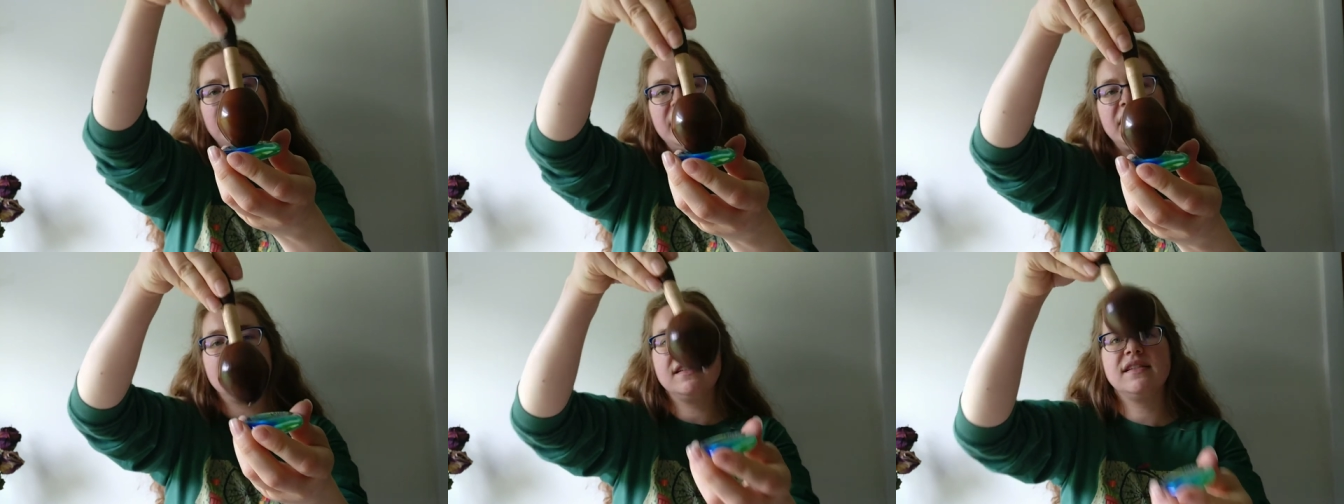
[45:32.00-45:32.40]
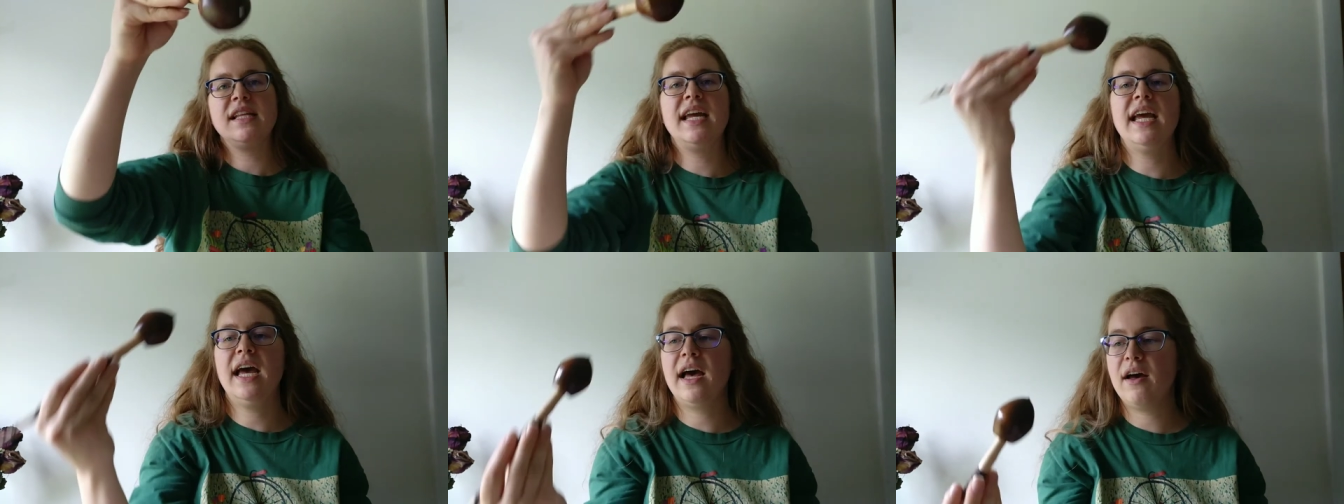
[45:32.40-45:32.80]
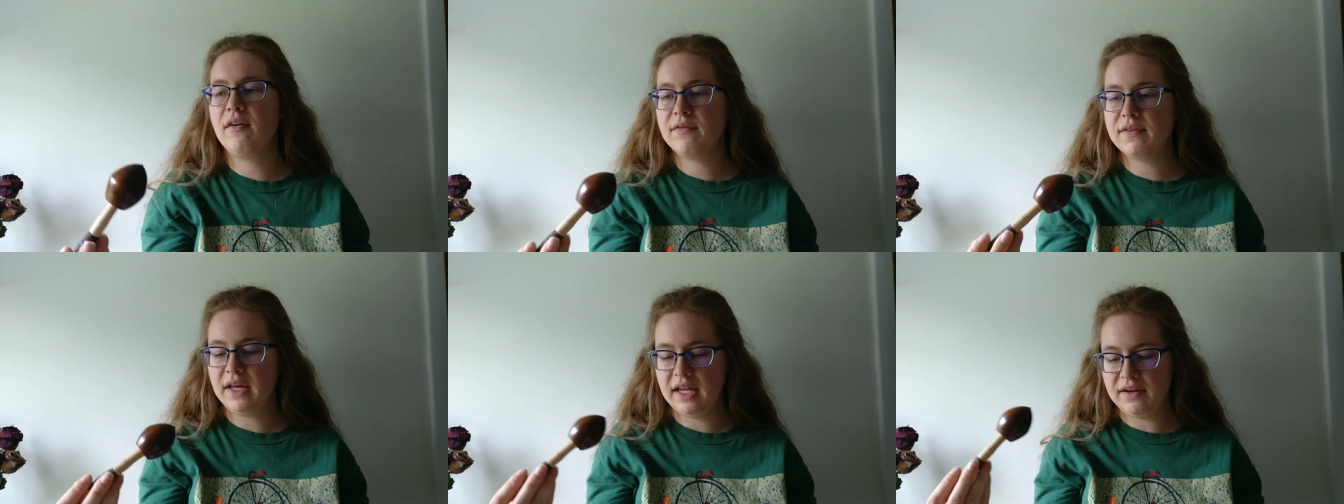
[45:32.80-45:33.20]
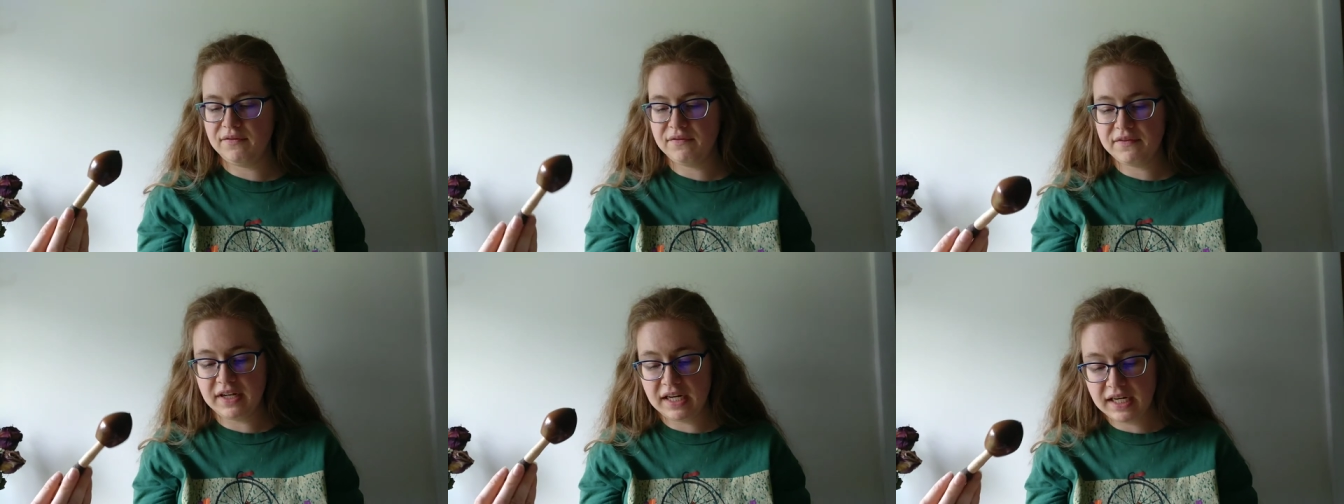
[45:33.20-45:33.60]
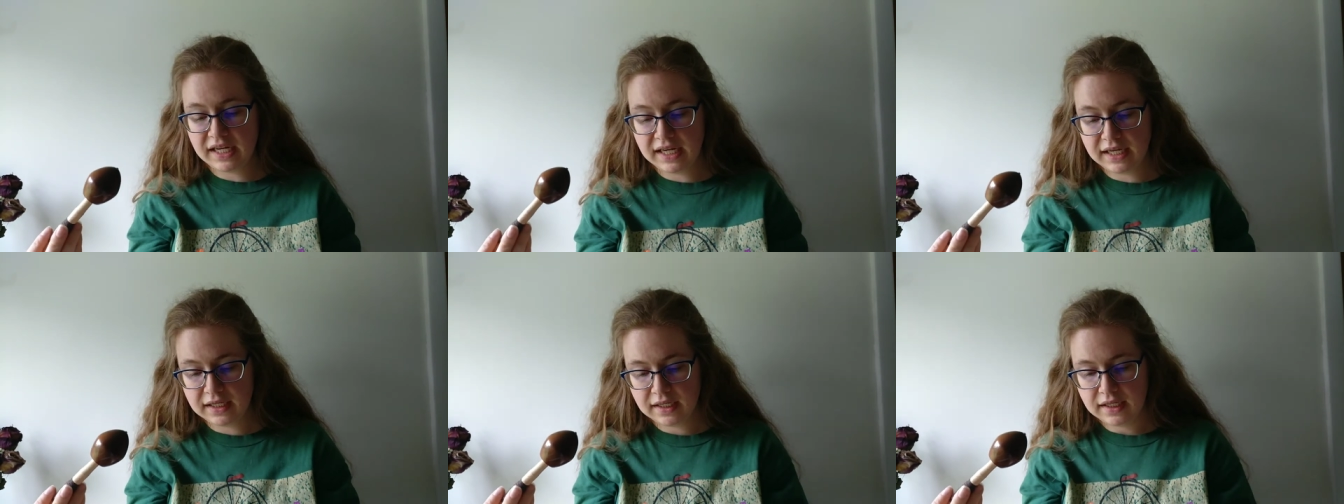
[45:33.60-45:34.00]
because they have an
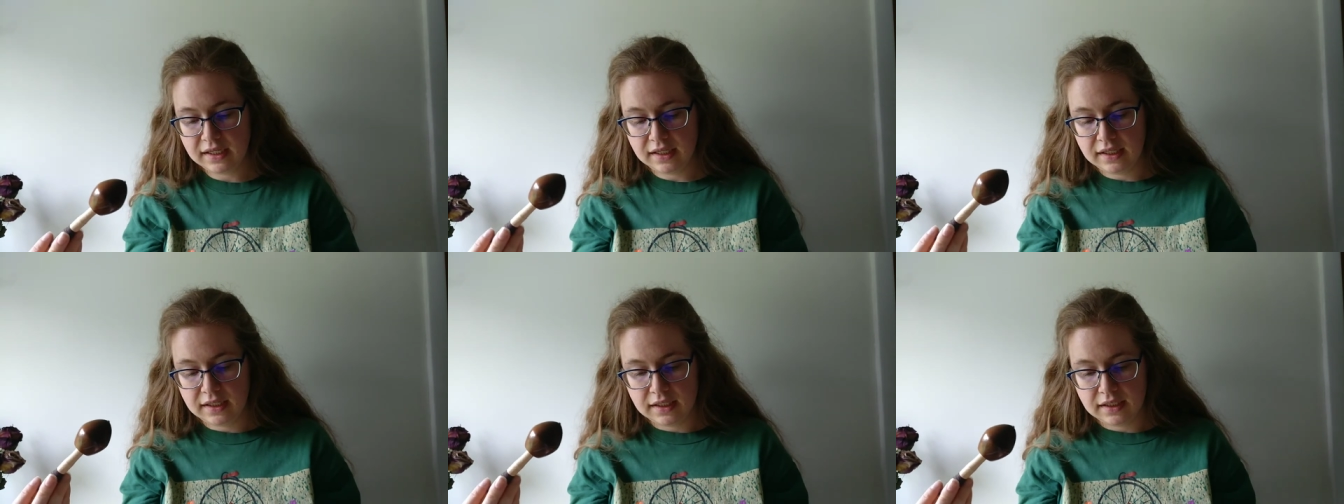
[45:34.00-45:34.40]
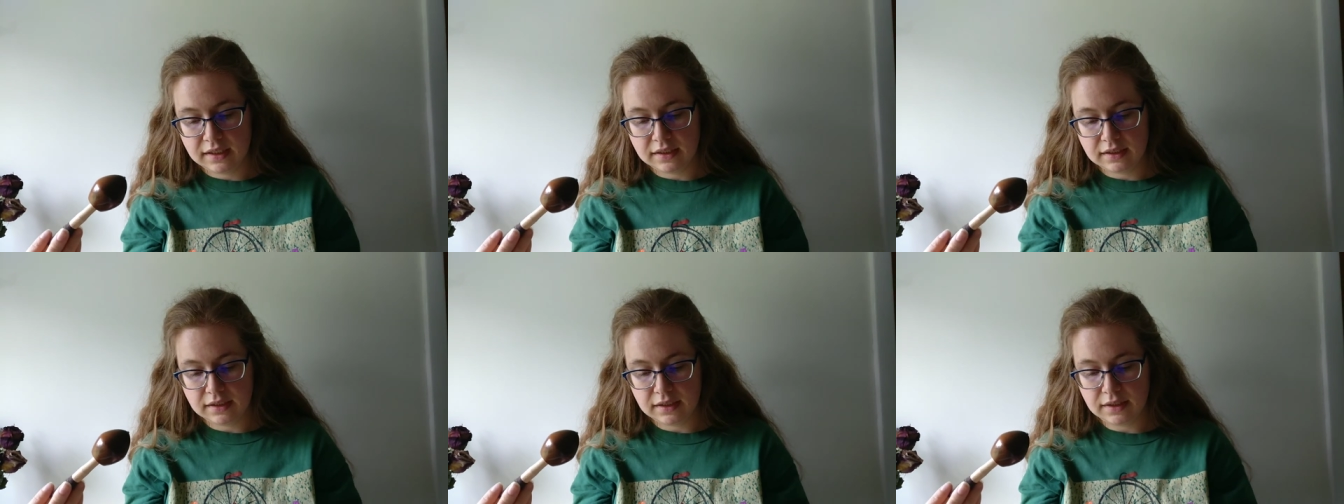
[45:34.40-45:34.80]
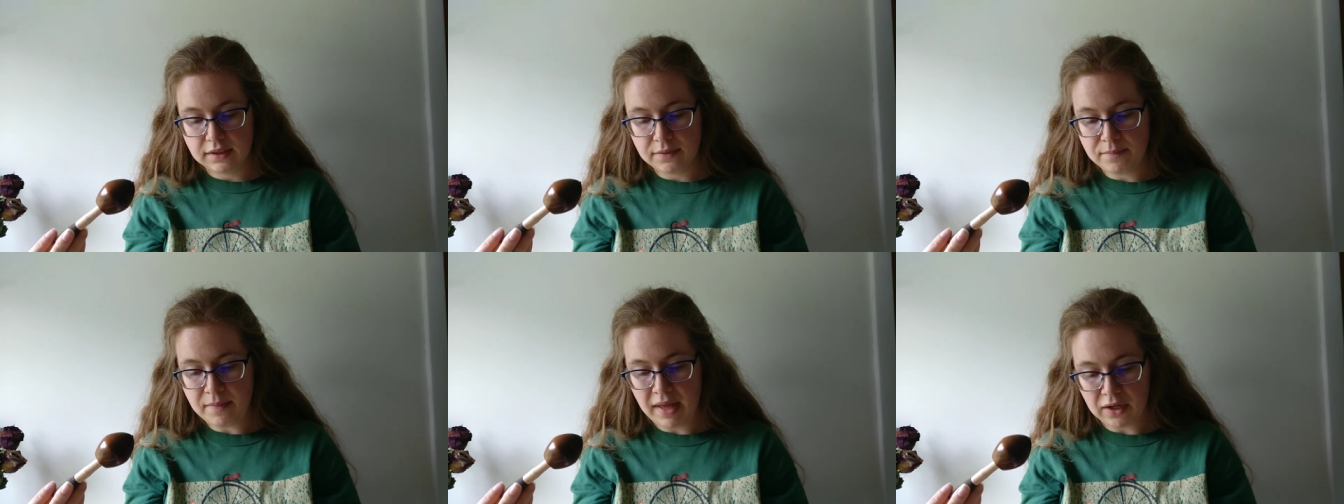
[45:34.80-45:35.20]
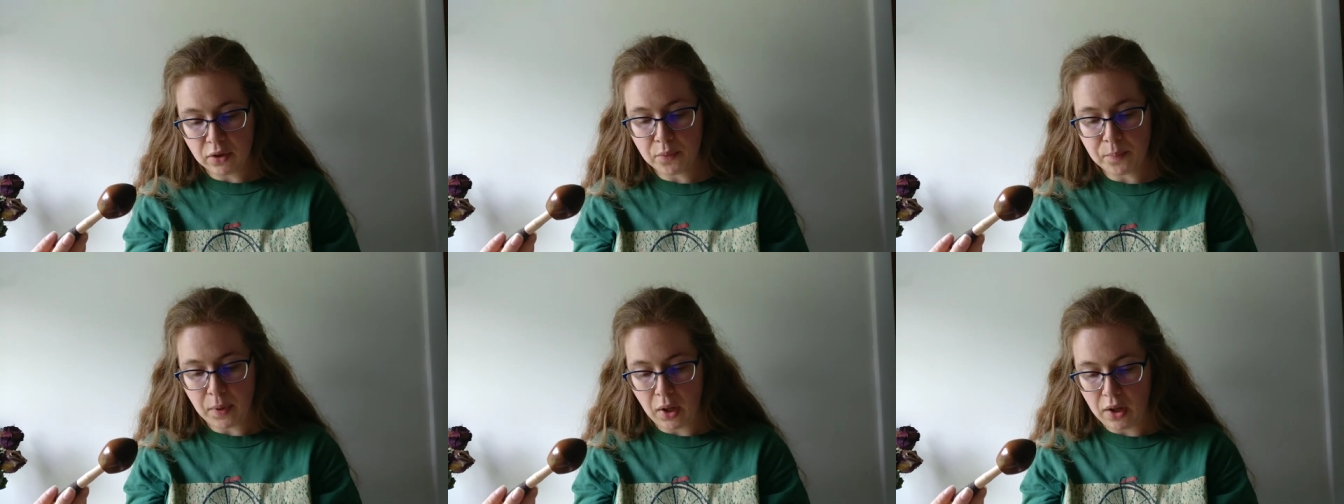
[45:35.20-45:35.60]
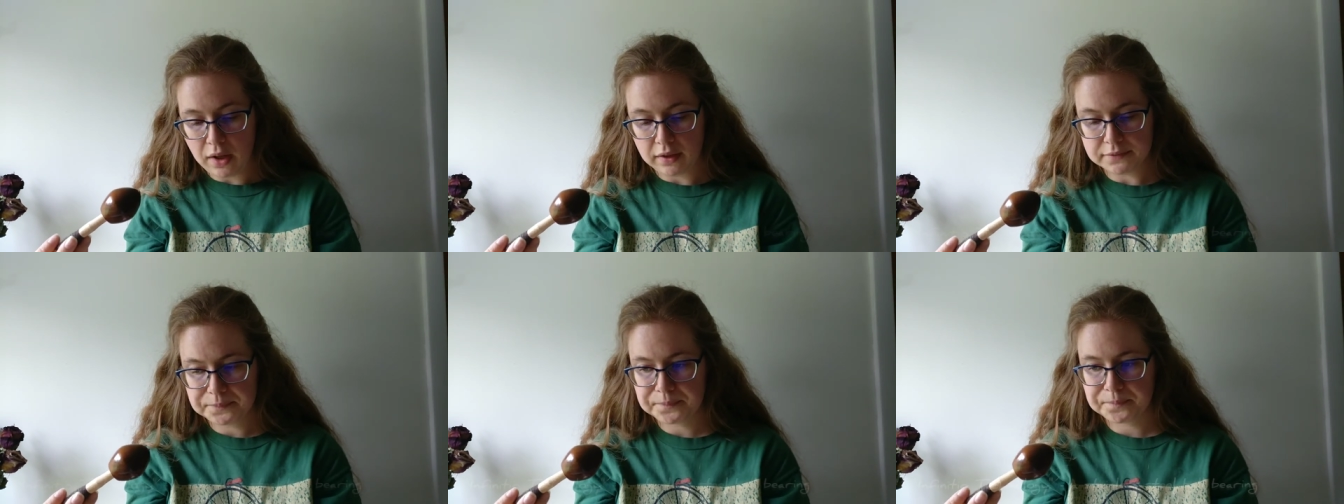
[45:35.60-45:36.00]
infinity metal
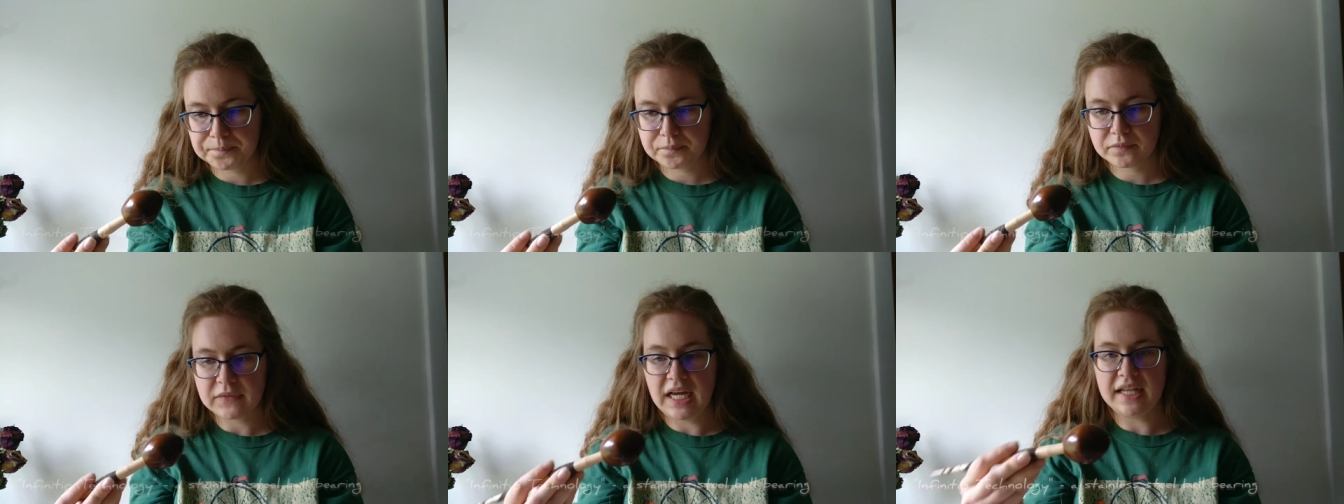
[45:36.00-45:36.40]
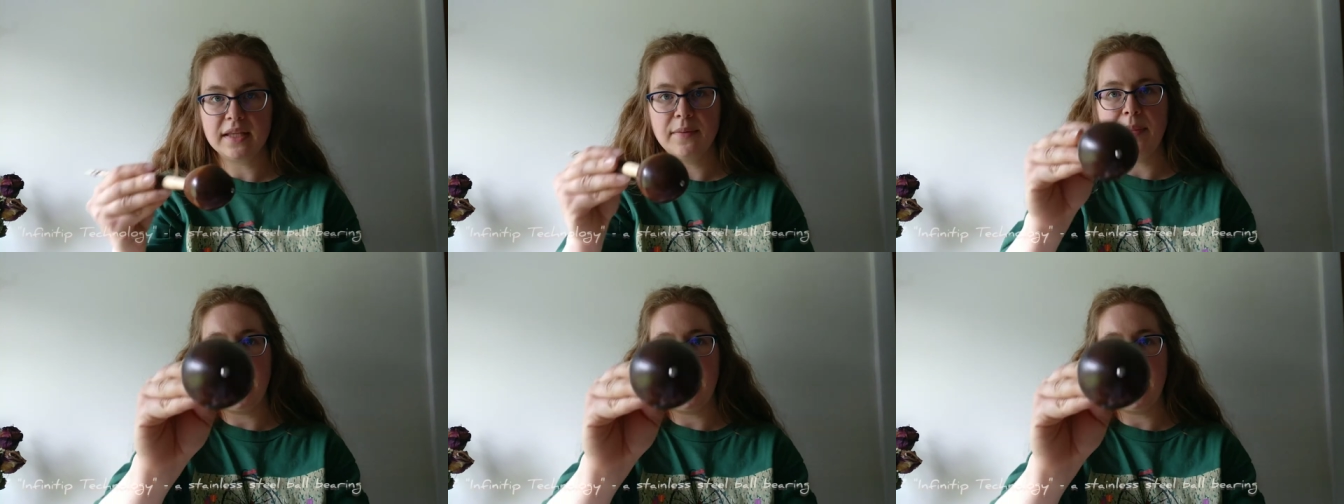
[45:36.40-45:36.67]
ball at the